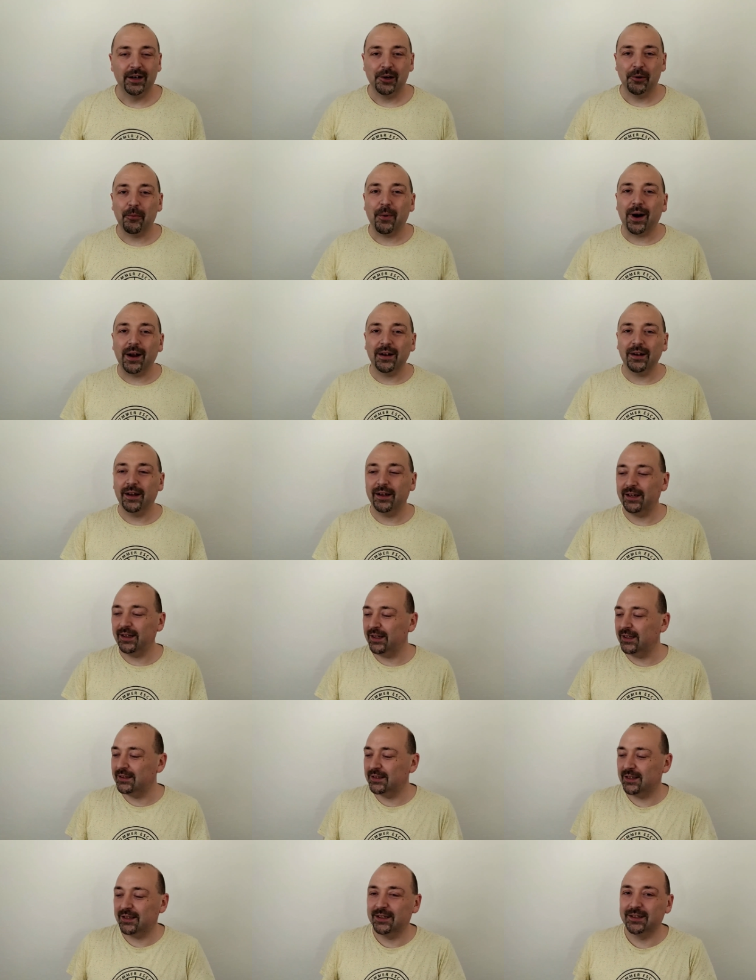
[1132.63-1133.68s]
while he
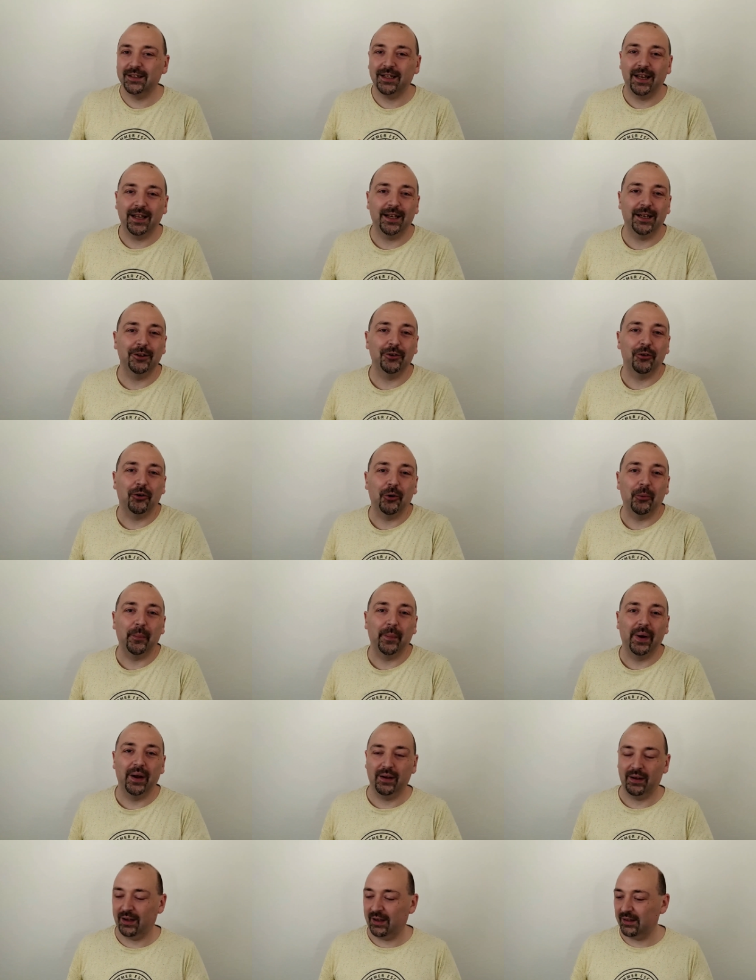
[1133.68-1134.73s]
is staying at
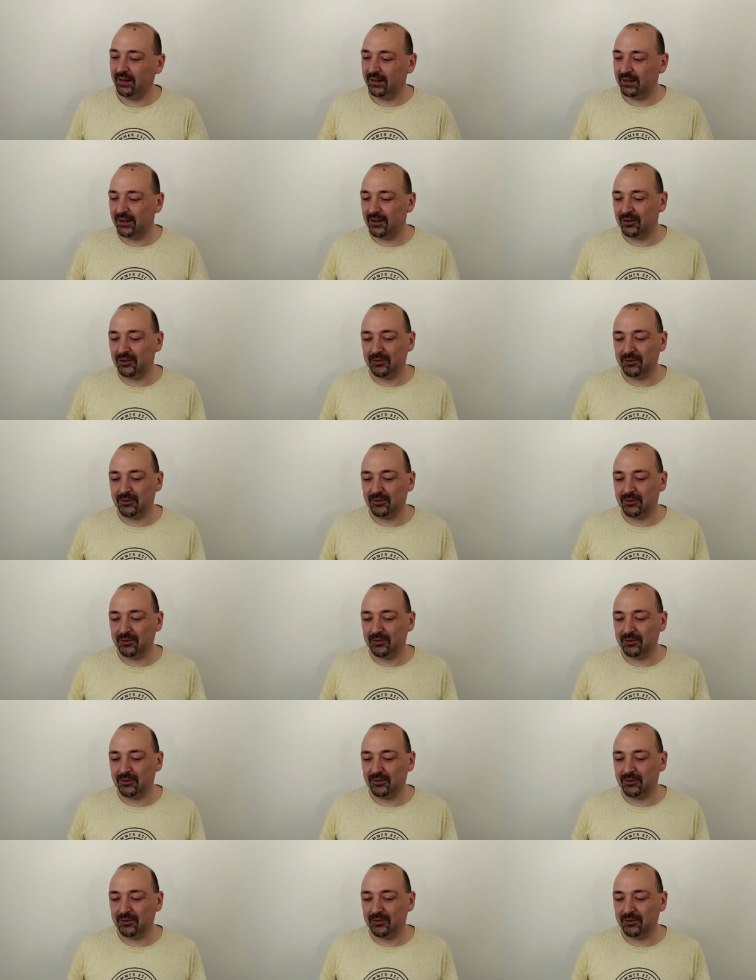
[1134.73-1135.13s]
home and,